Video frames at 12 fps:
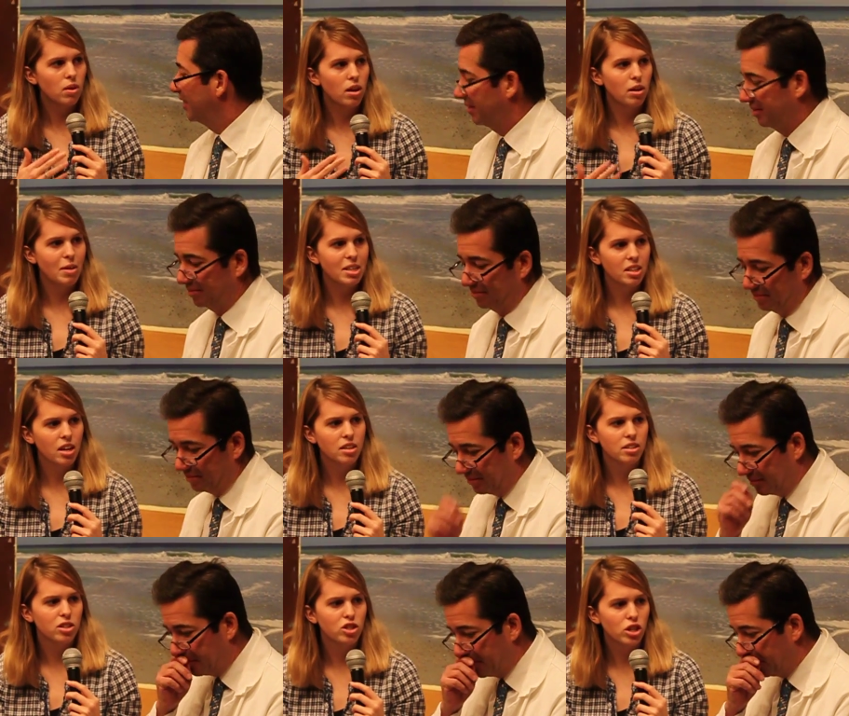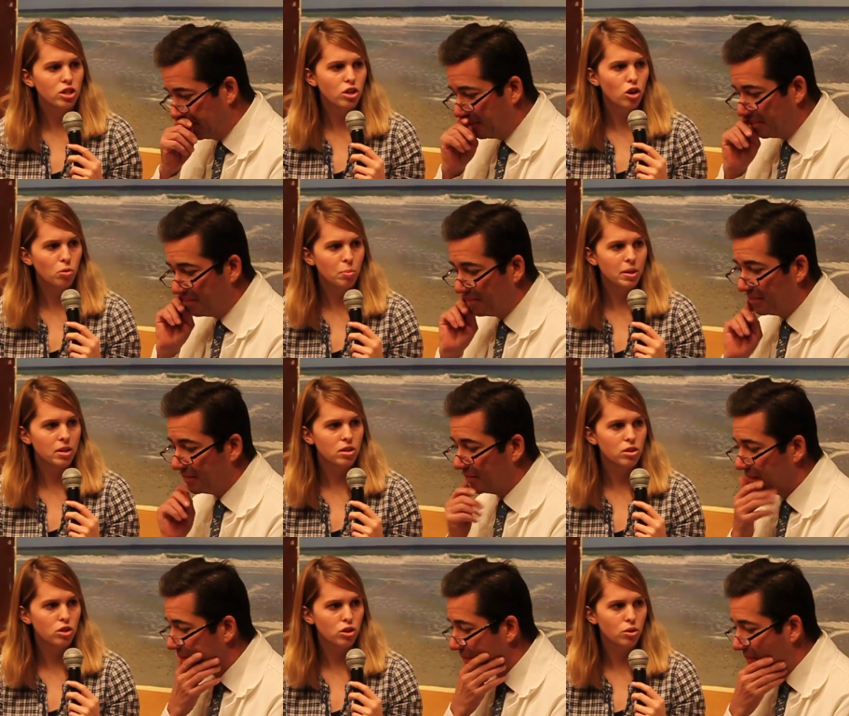Speaker 1: um, essay contest just open
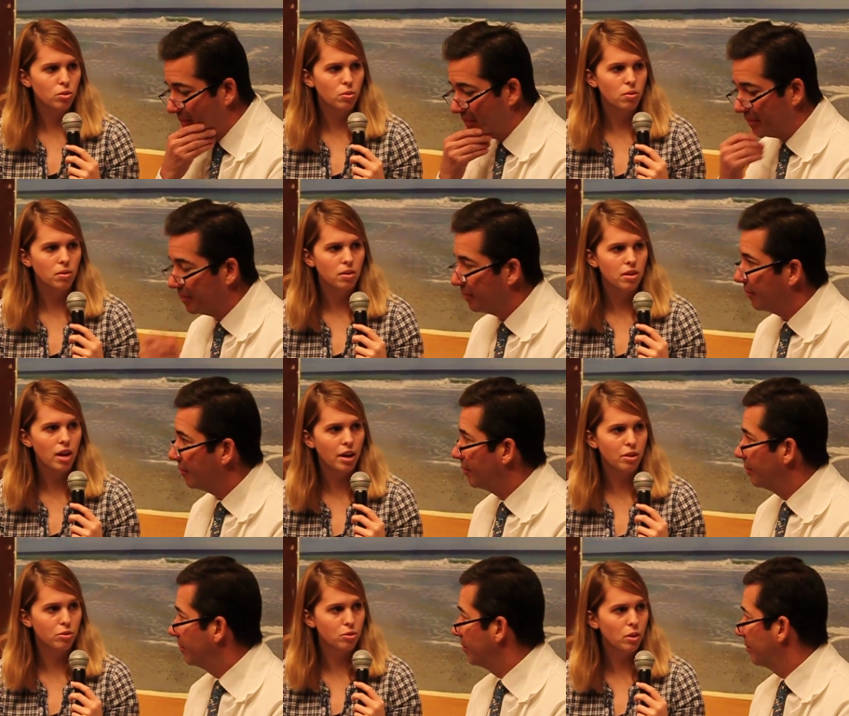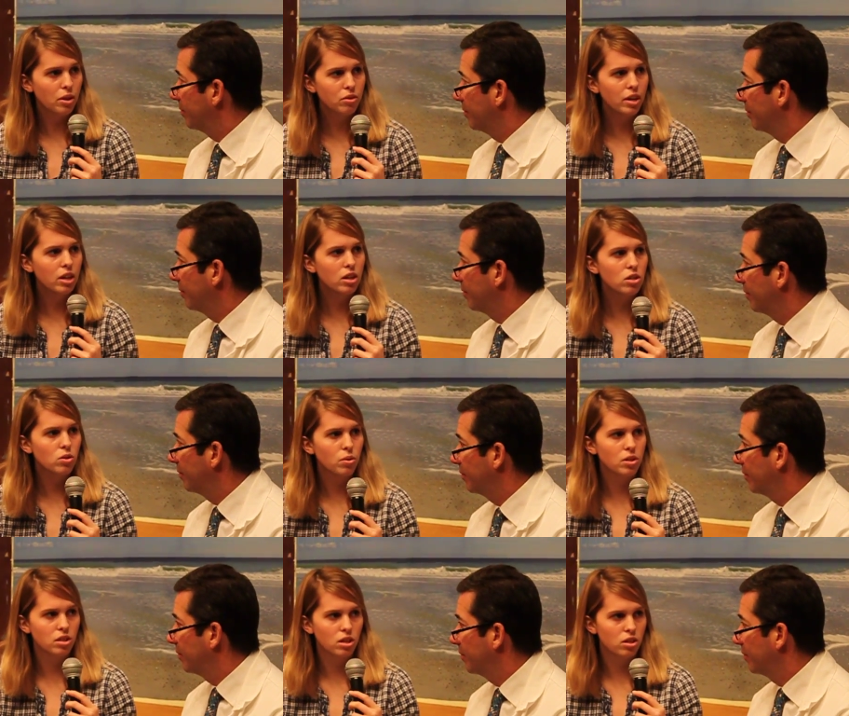to 9th through 12th graders, or
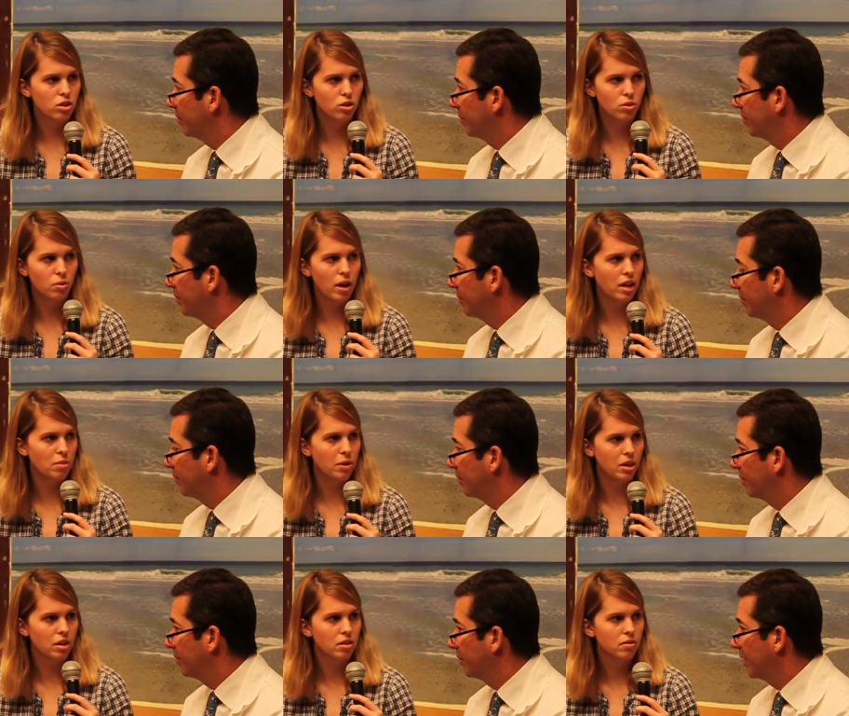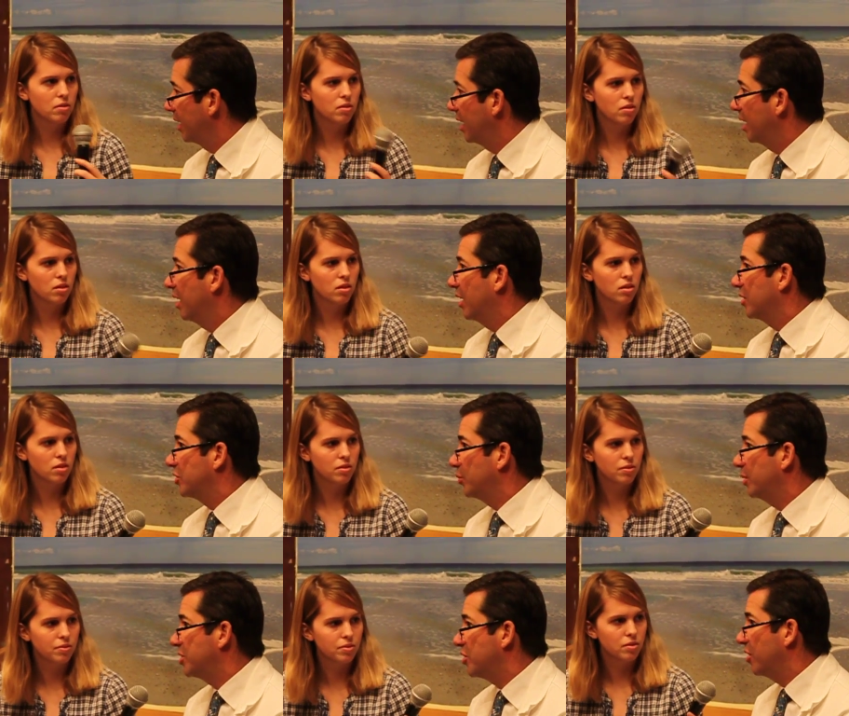is it to anybody?
Speaker 2: So
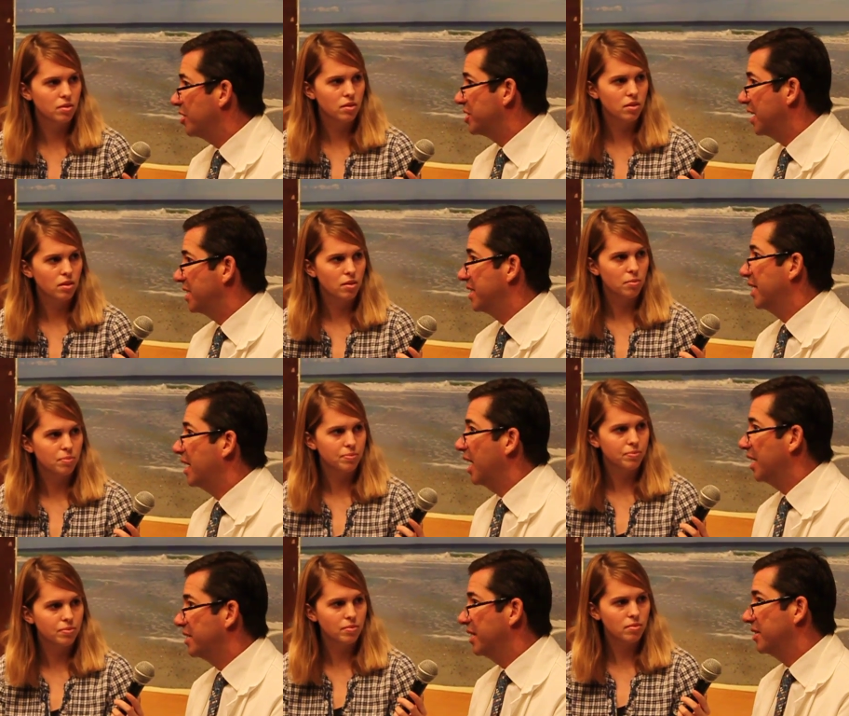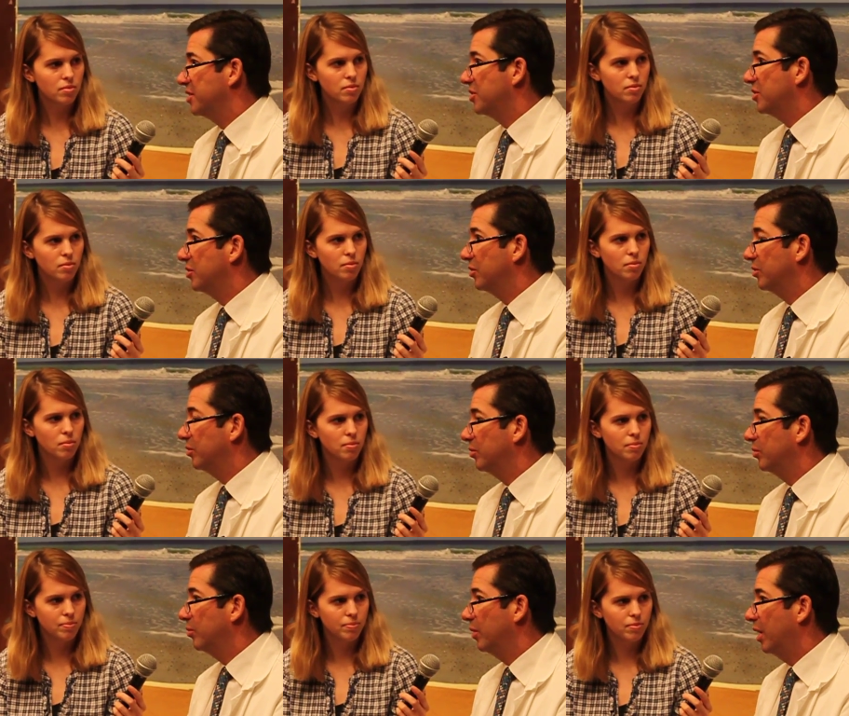we started this essay contest
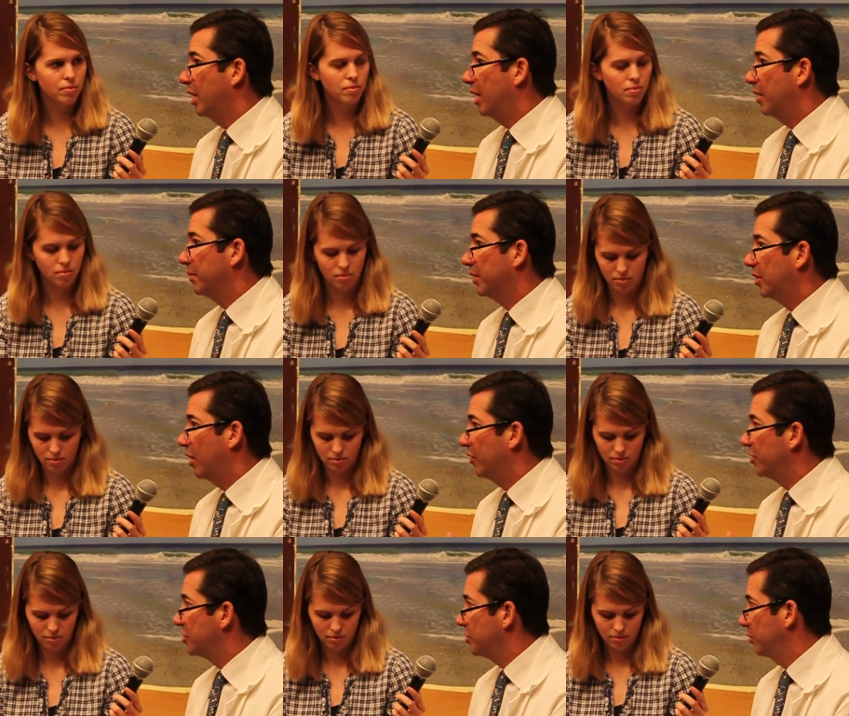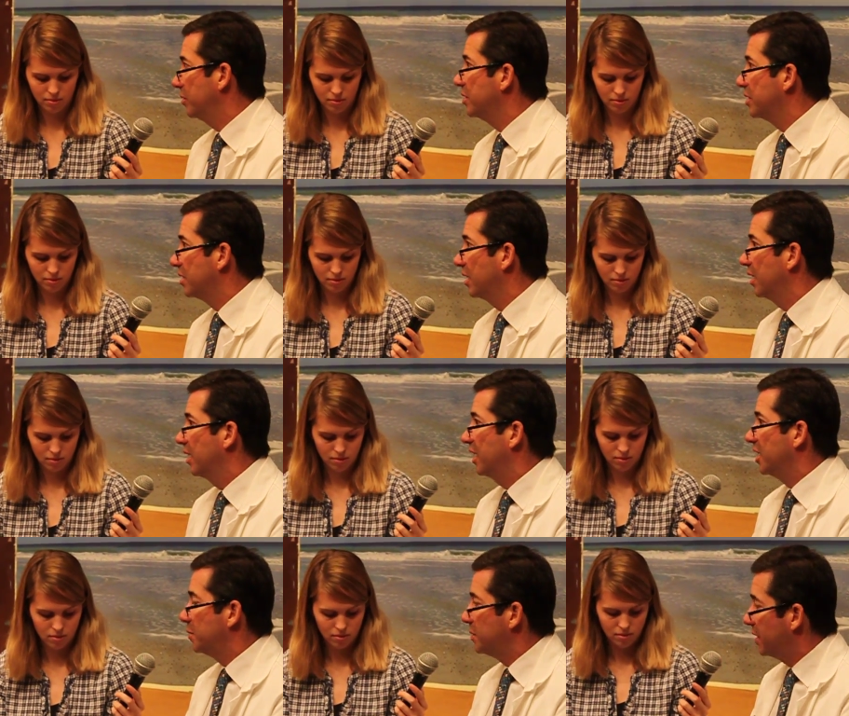to um, encourage students, and
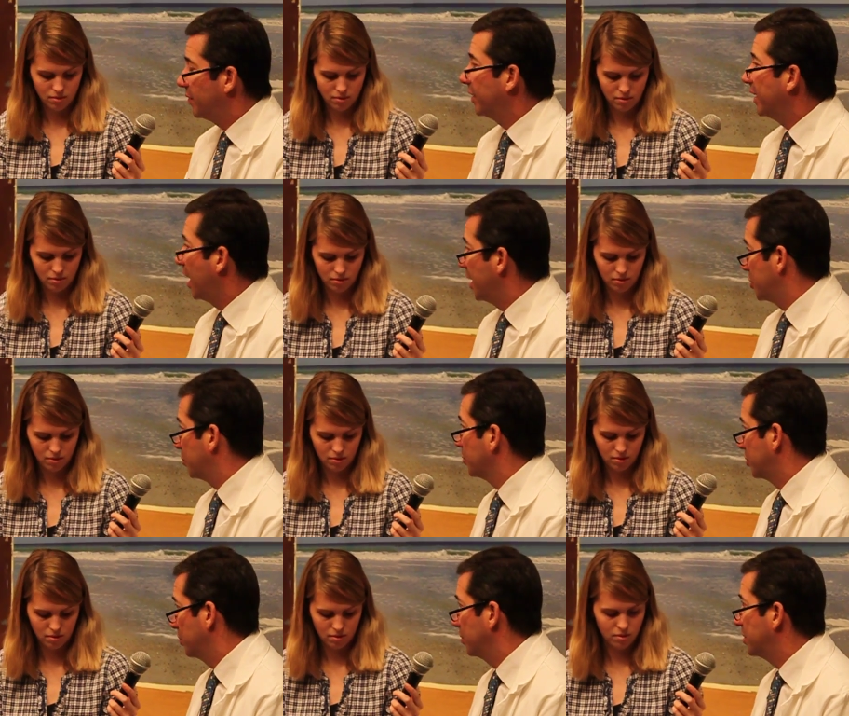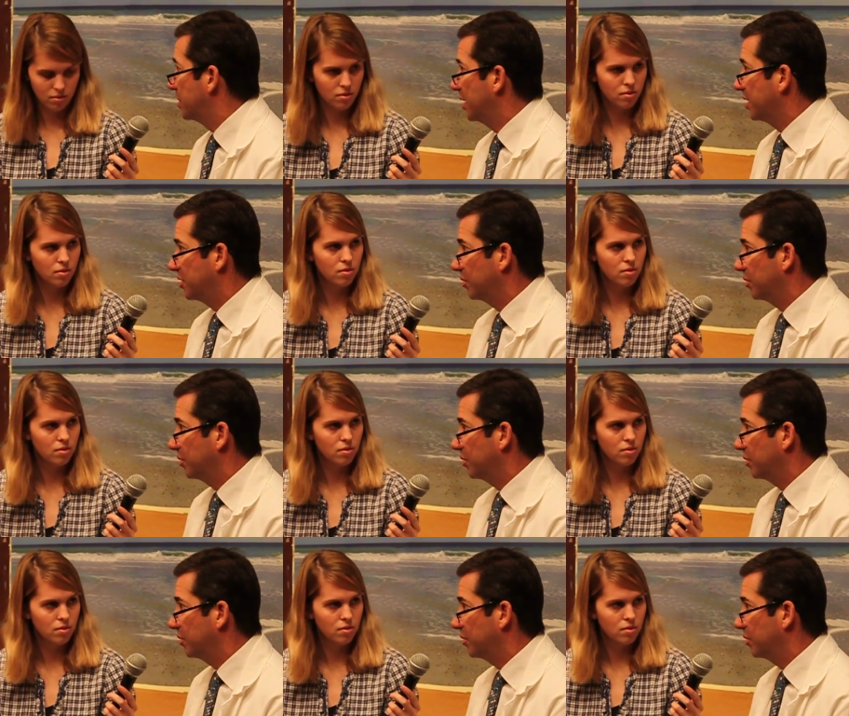specifically high school students, that's